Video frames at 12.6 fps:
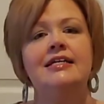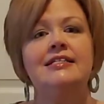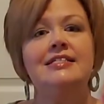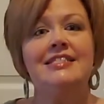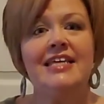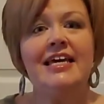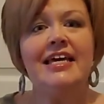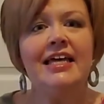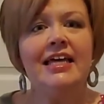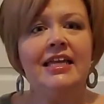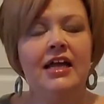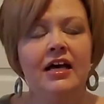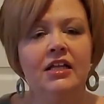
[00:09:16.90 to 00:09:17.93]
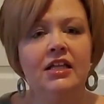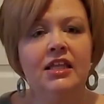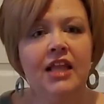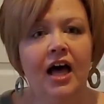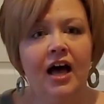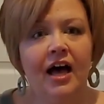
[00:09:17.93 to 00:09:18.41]
Did
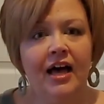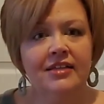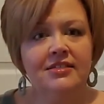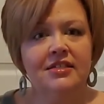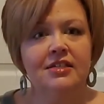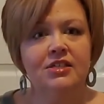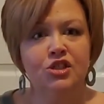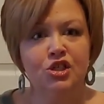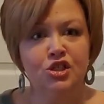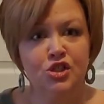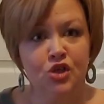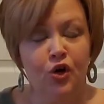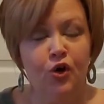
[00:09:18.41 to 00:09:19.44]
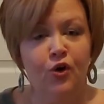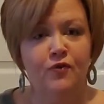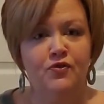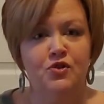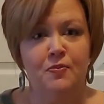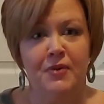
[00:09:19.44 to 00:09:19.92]
Lot
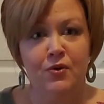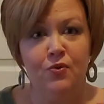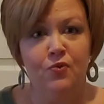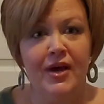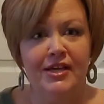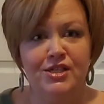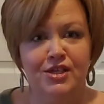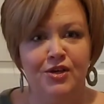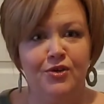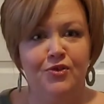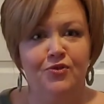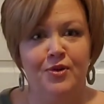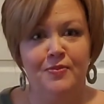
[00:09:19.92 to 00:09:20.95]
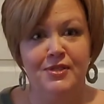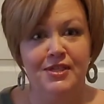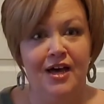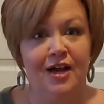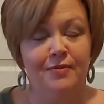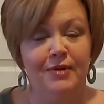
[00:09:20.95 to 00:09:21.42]
deserve to be rescued from
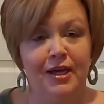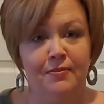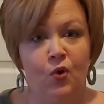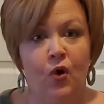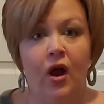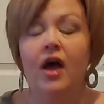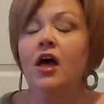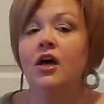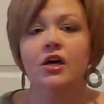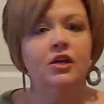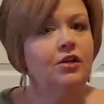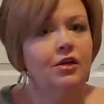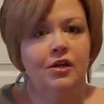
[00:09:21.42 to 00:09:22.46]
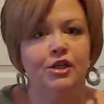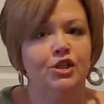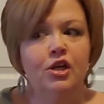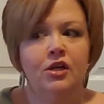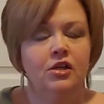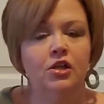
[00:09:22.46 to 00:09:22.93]
Sodom and Gomorrah?
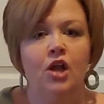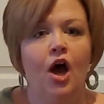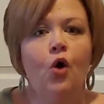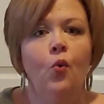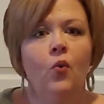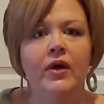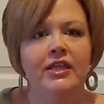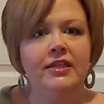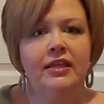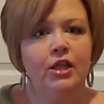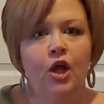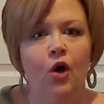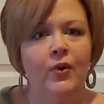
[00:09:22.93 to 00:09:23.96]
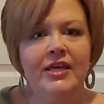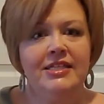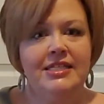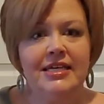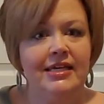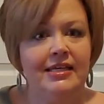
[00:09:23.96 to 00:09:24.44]
No, he
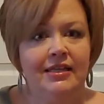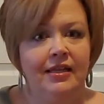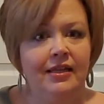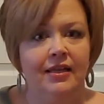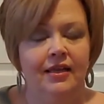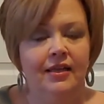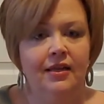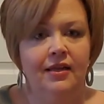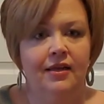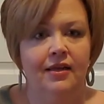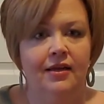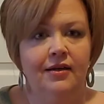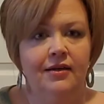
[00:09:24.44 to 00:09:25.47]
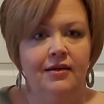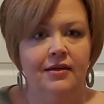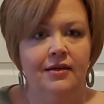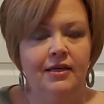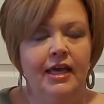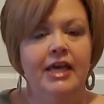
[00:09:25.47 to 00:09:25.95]
didn't.
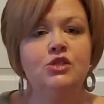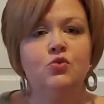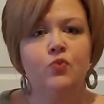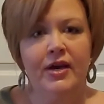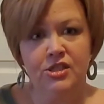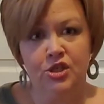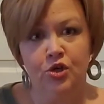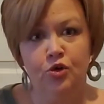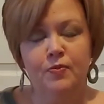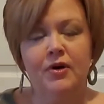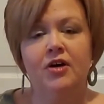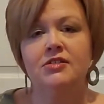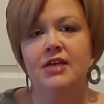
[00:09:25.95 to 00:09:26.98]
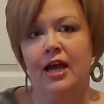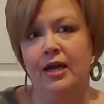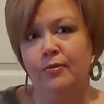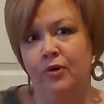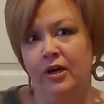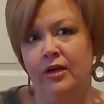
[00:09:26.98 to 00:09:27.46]
He's rescued because
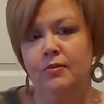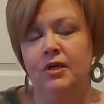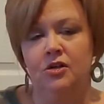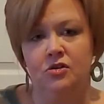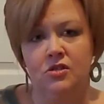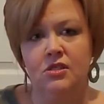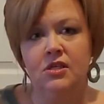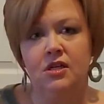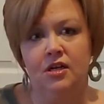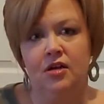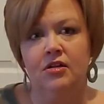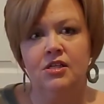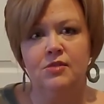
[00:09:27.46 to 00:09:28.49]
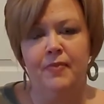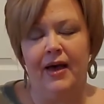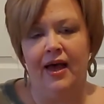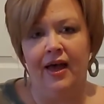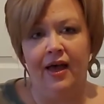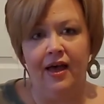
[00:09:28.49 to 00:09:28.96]
Abraham interceded on his
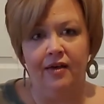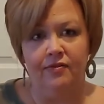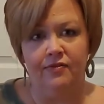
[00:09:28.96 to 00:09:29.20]
behalf.